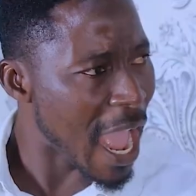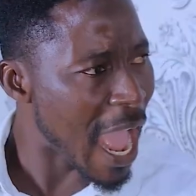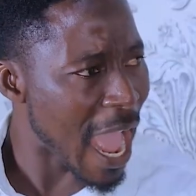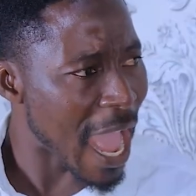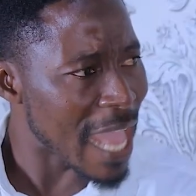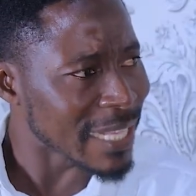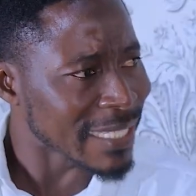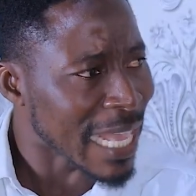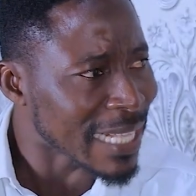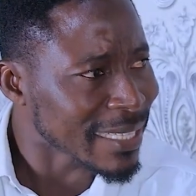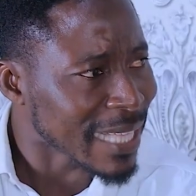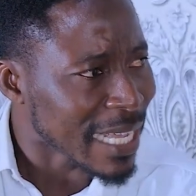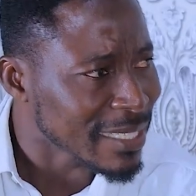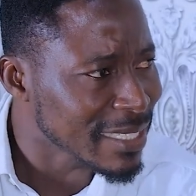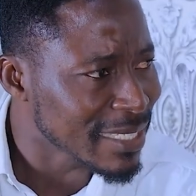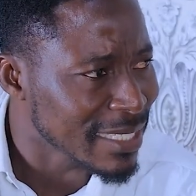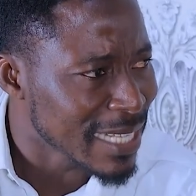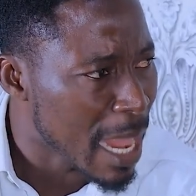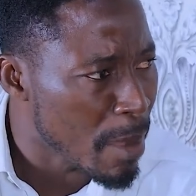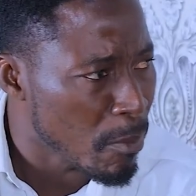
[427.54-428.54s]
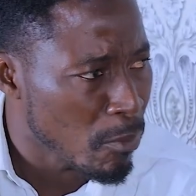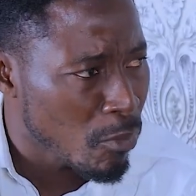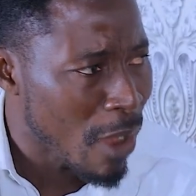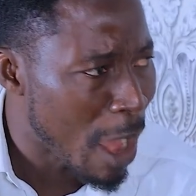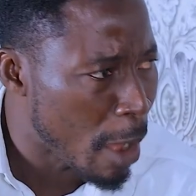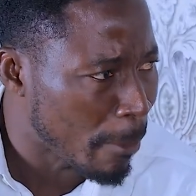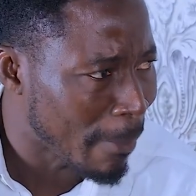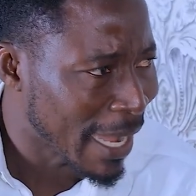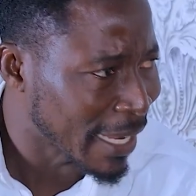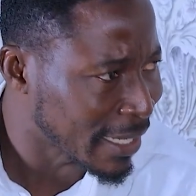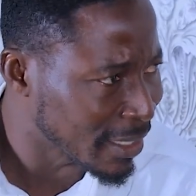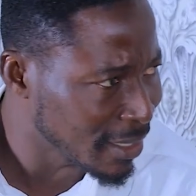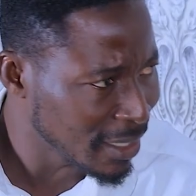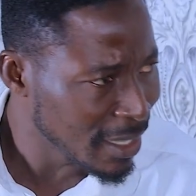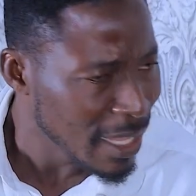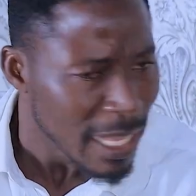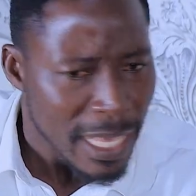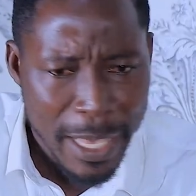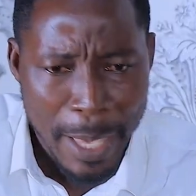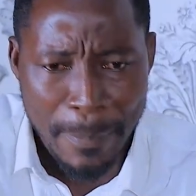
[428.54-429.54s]
Ah, it's a taxes name, boy, man.
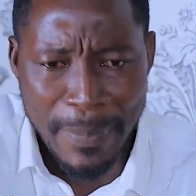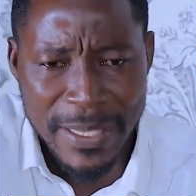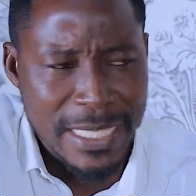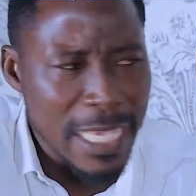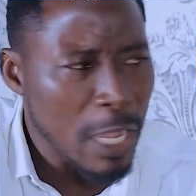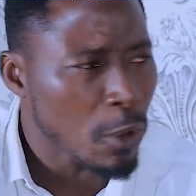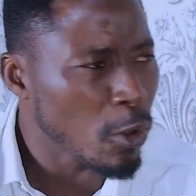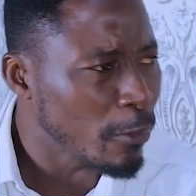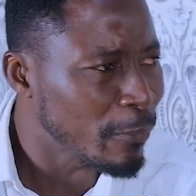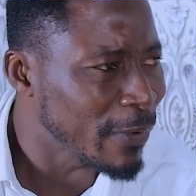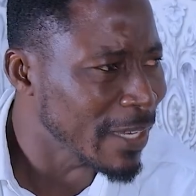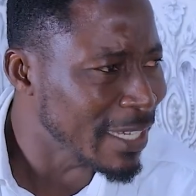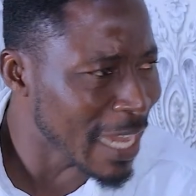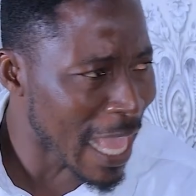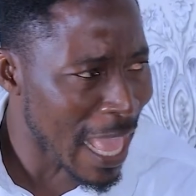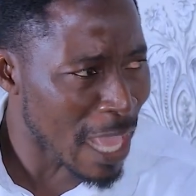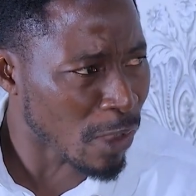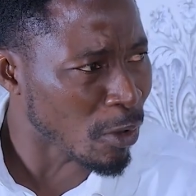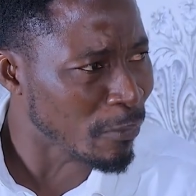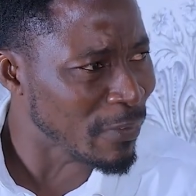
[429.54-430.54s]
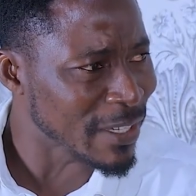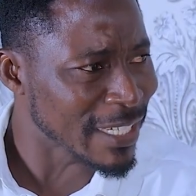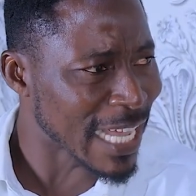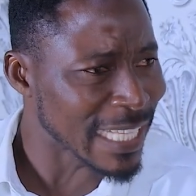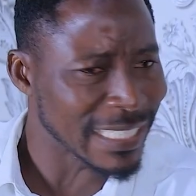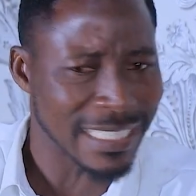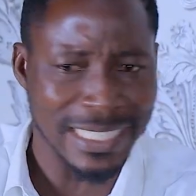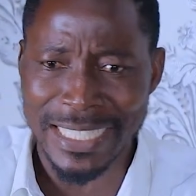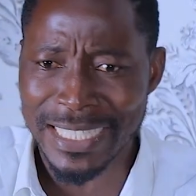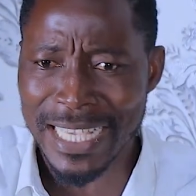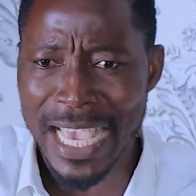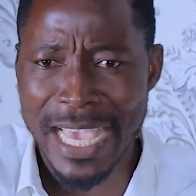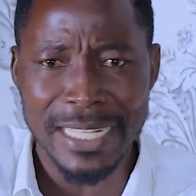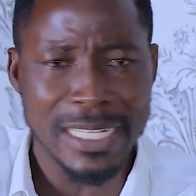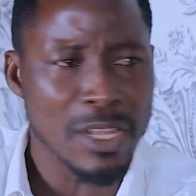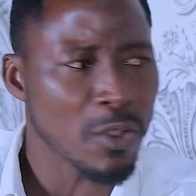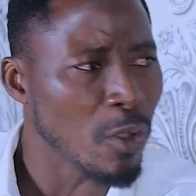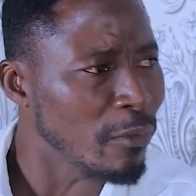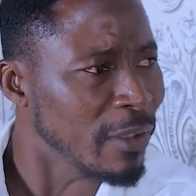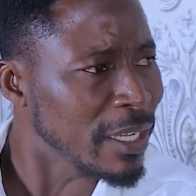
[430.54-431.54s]
A bit say COVID-19. Yeah, you
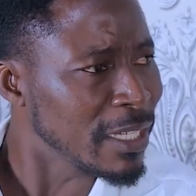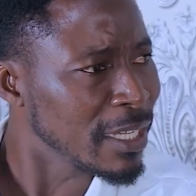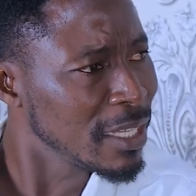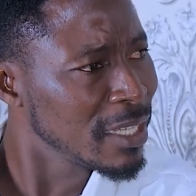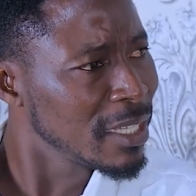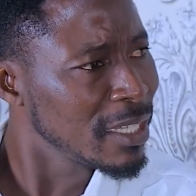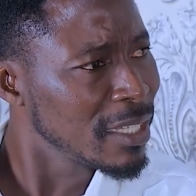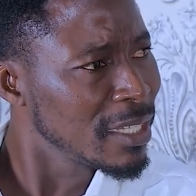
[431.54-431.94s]
need COVID.